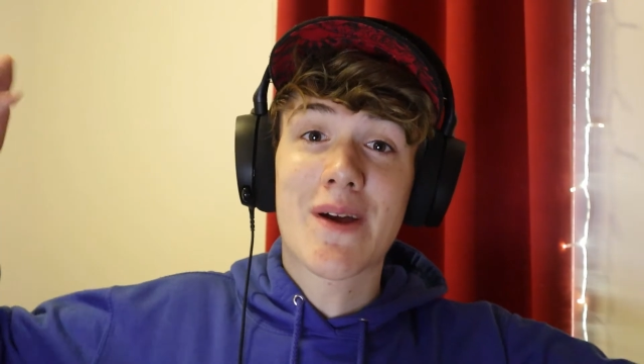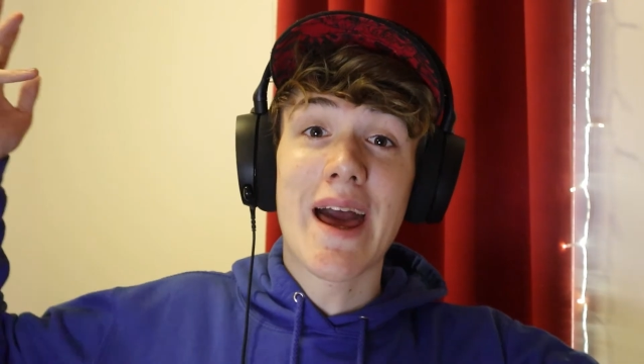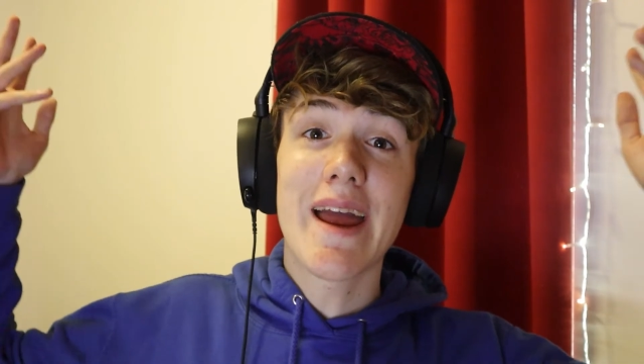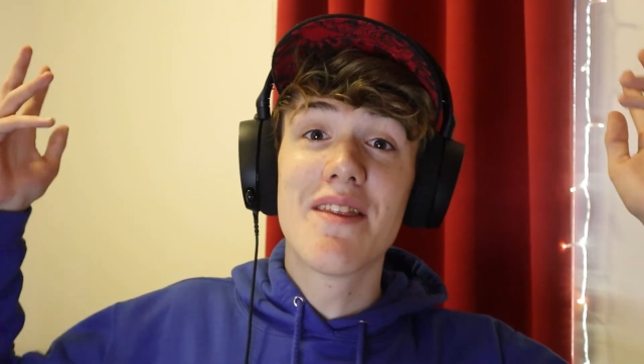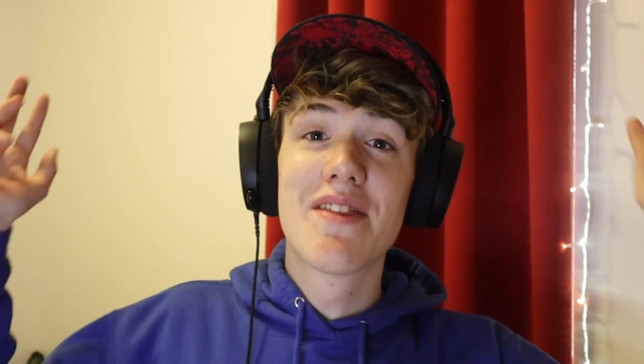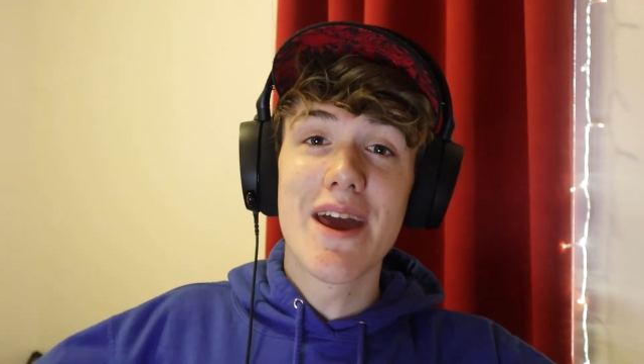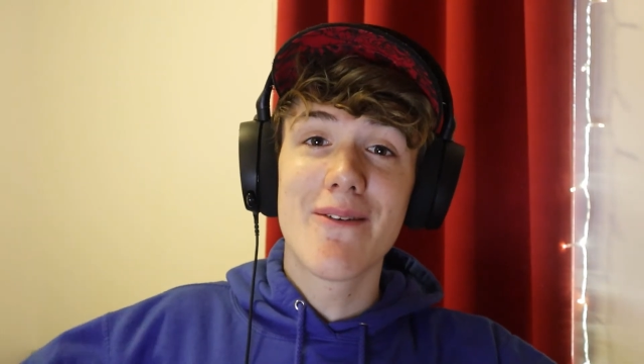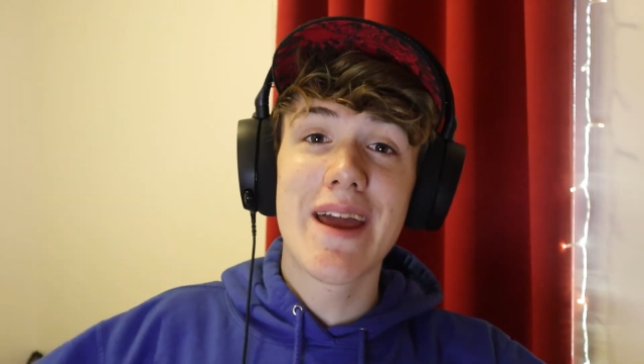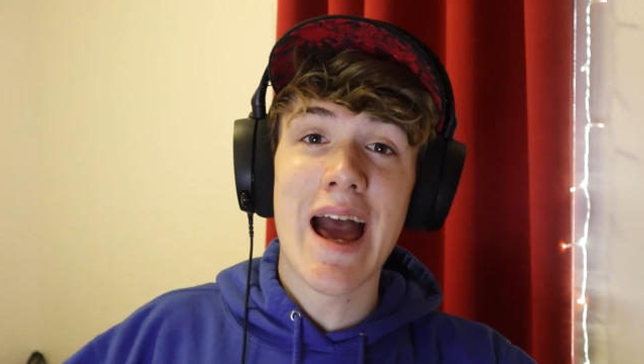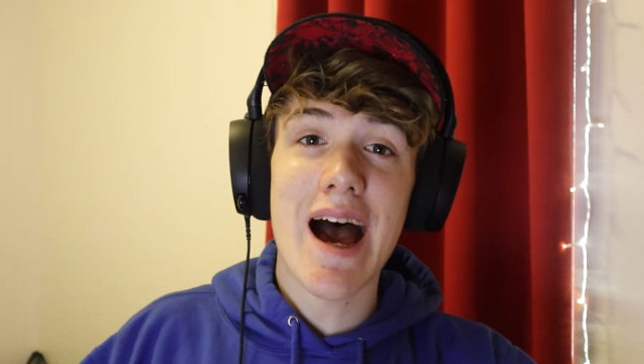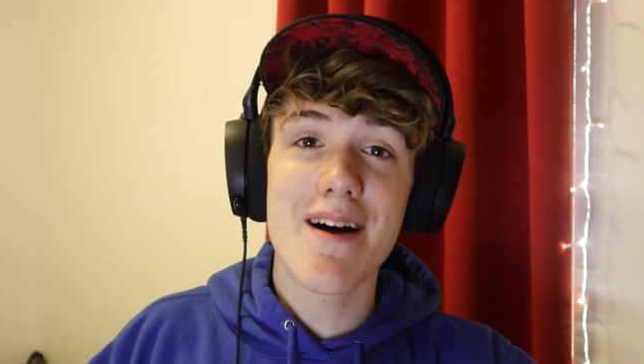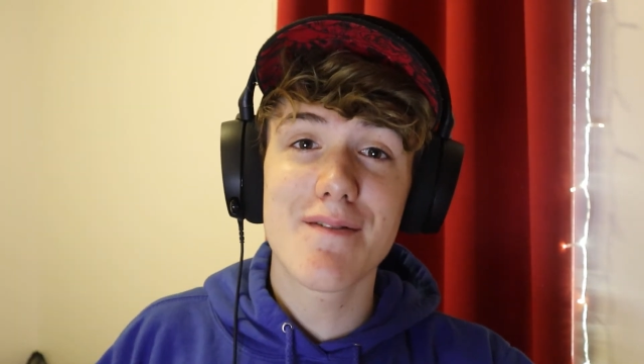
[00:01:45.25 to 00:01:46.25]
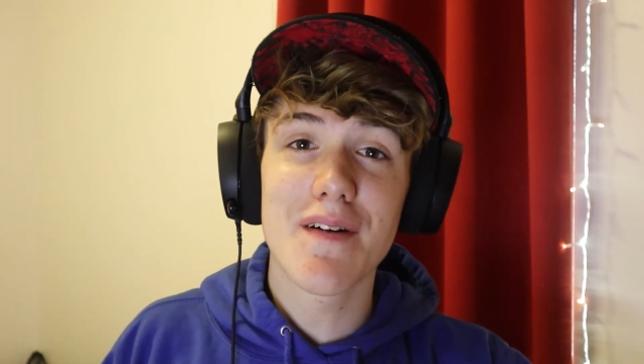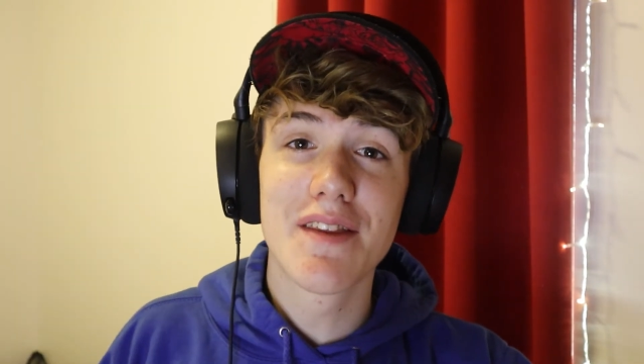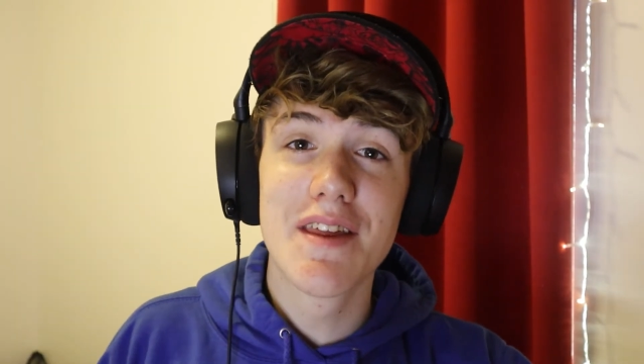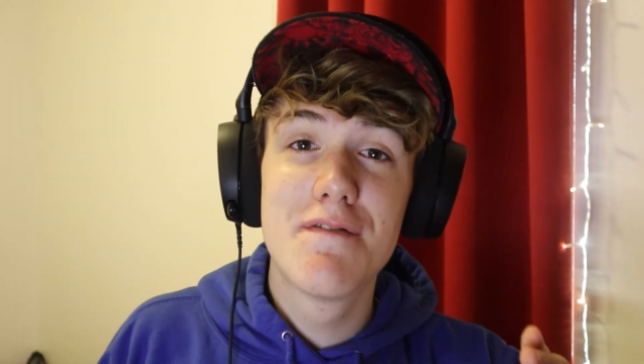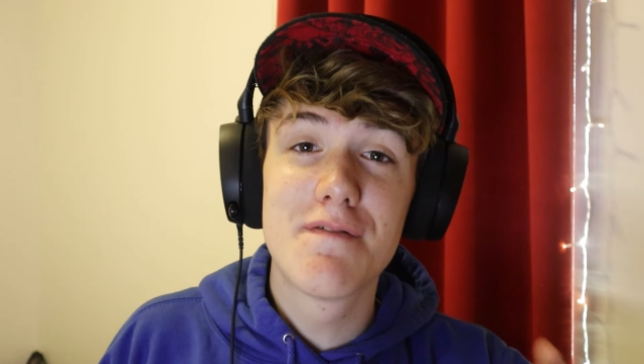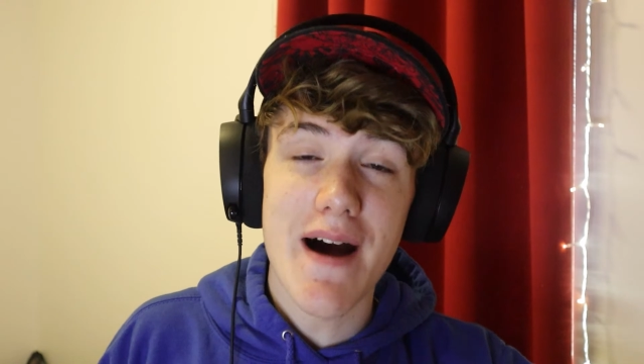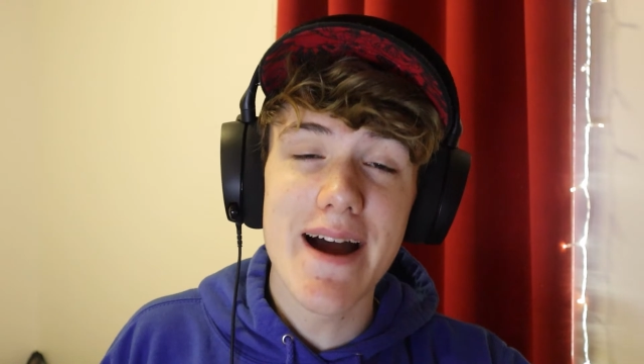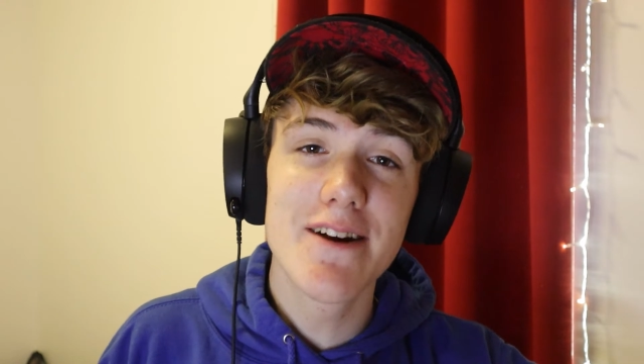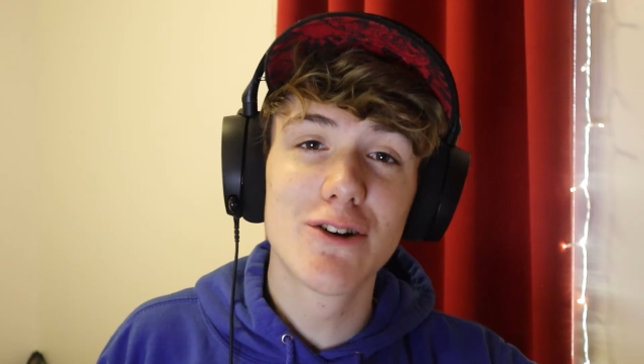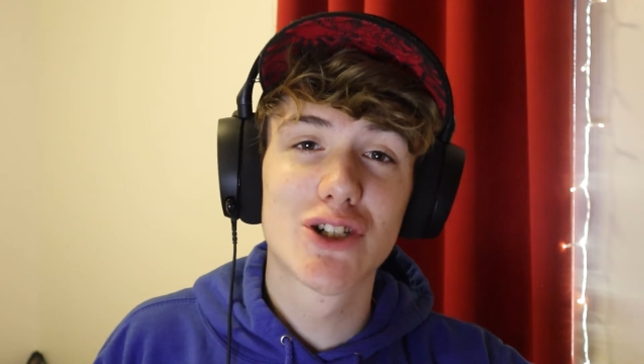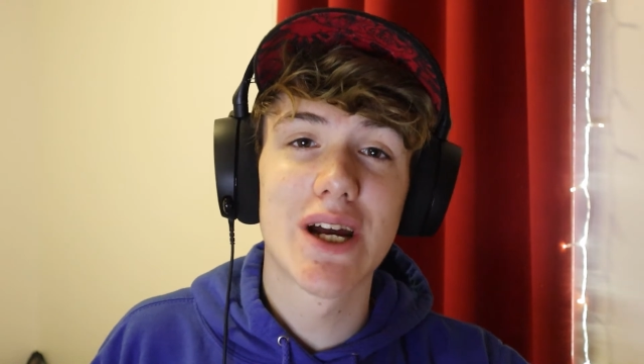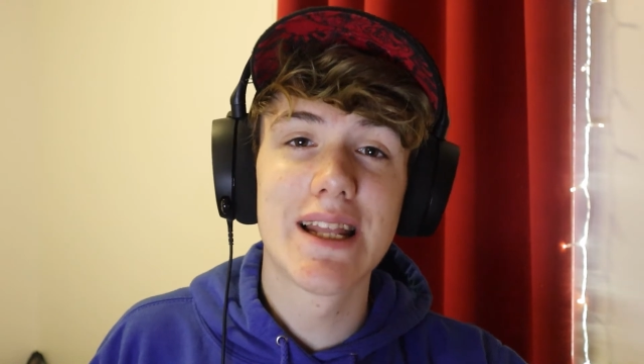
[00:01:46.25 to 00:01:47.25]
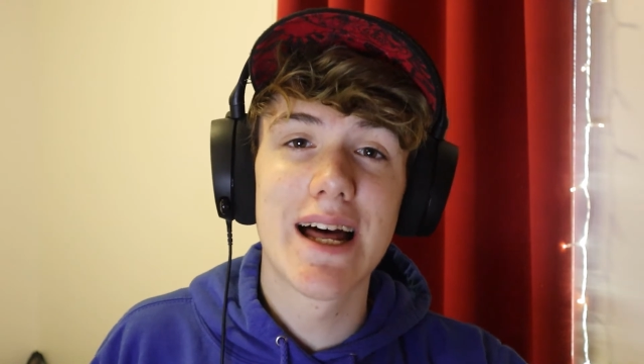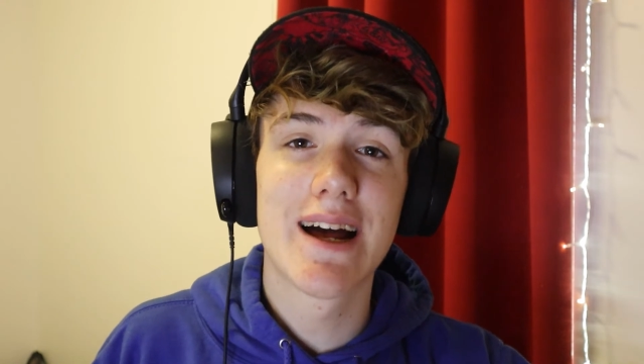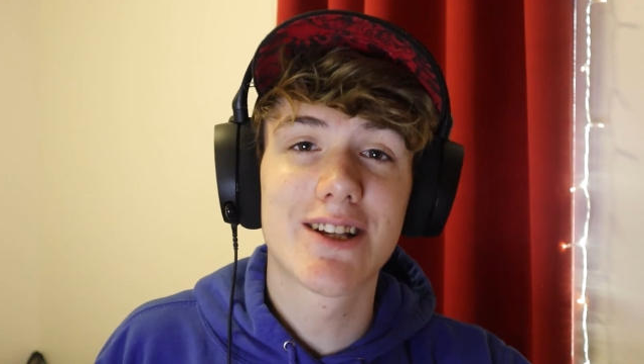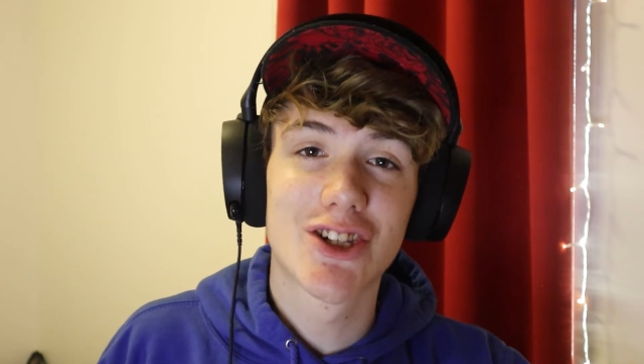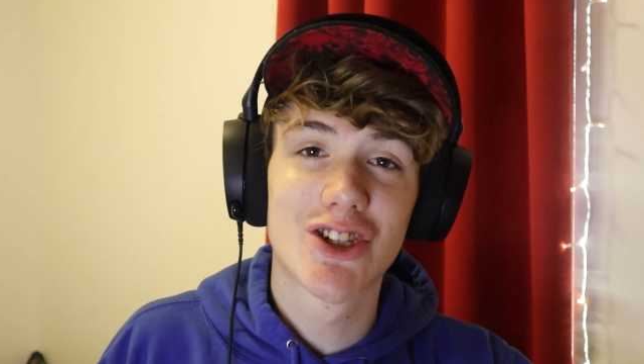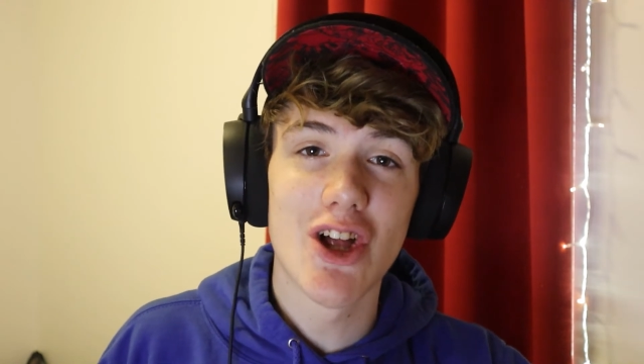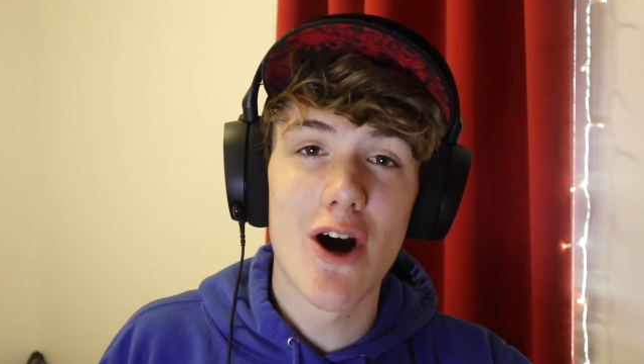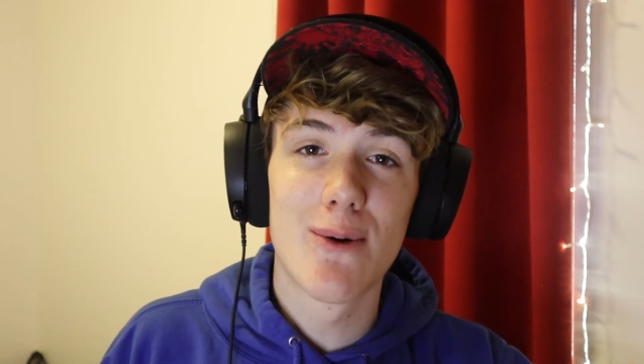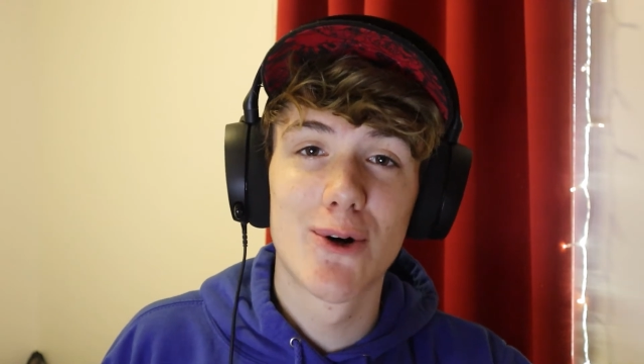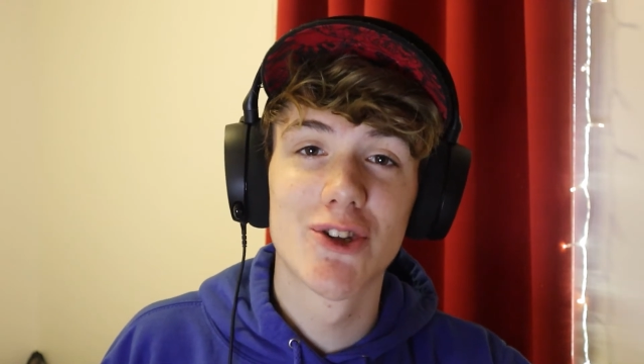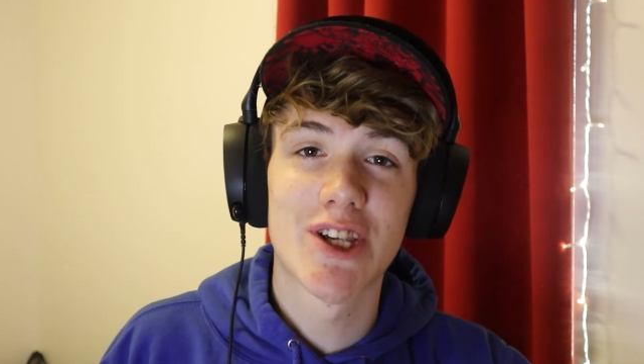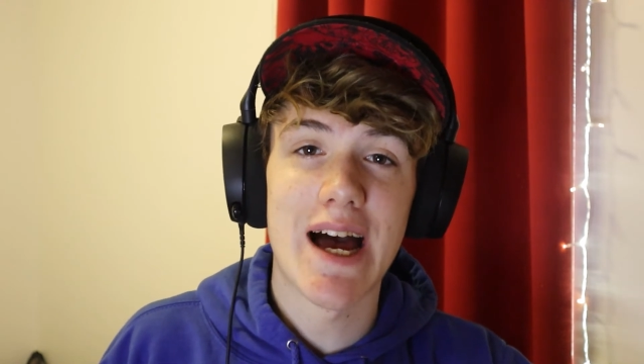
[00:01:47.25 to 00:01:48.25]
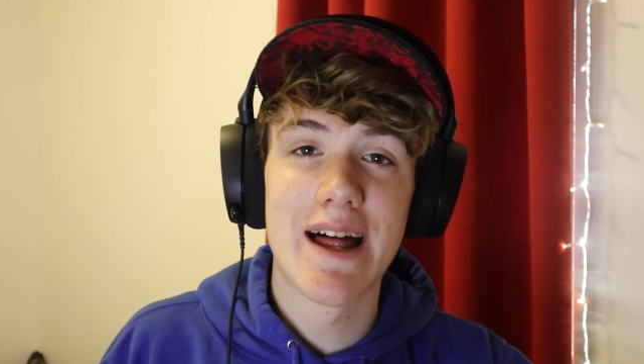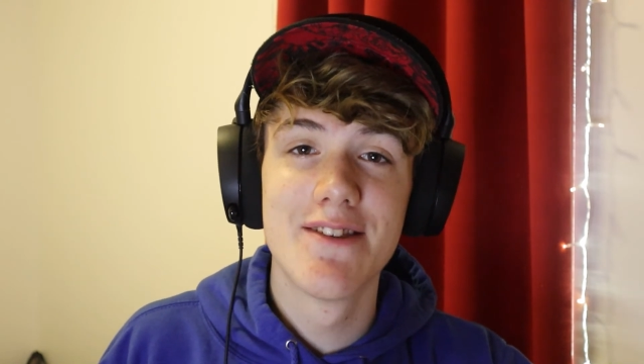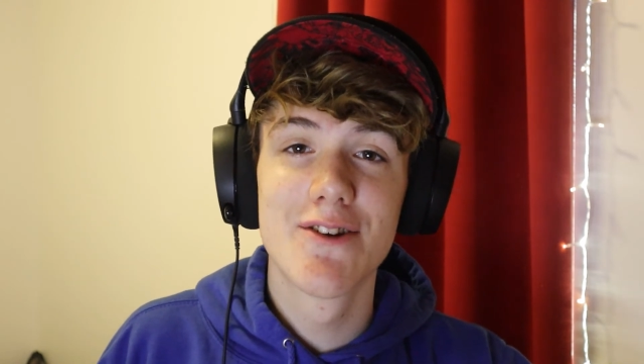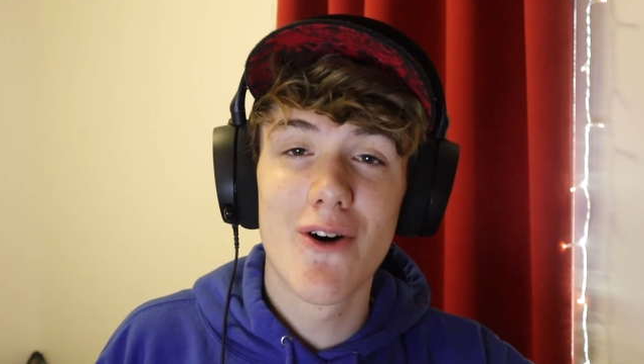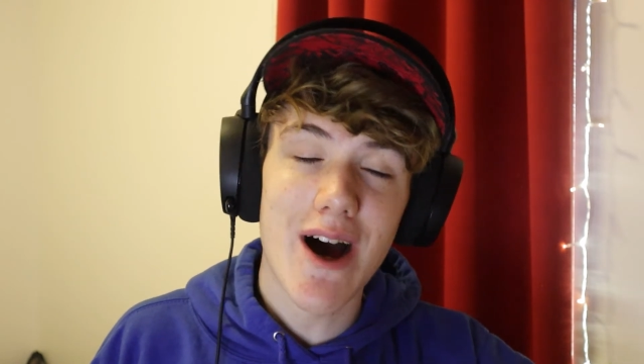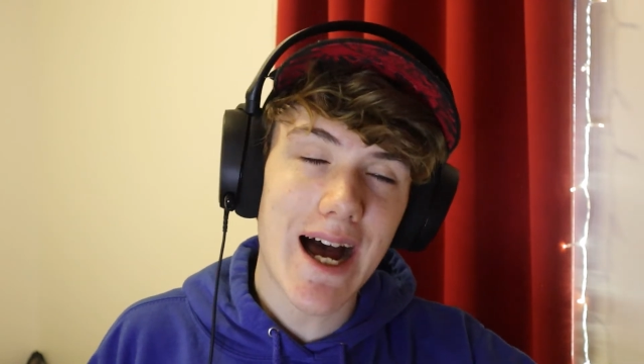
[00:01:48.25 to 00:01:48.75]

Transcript: Okay, and there we have the final trailer to Star Wars Andor.